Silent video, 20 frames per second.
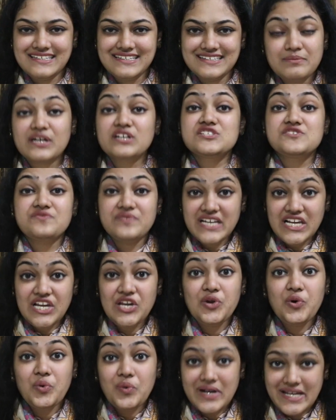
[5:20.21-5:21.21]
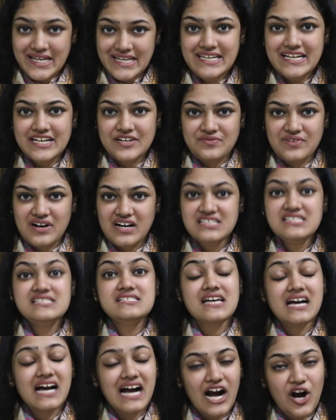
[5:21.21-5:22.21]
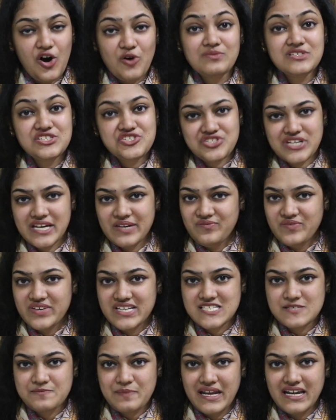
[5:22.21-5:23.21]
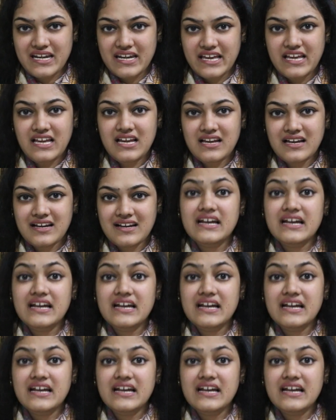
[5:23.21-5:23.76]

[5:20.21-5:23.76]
because we'll know in advance how much time we are spending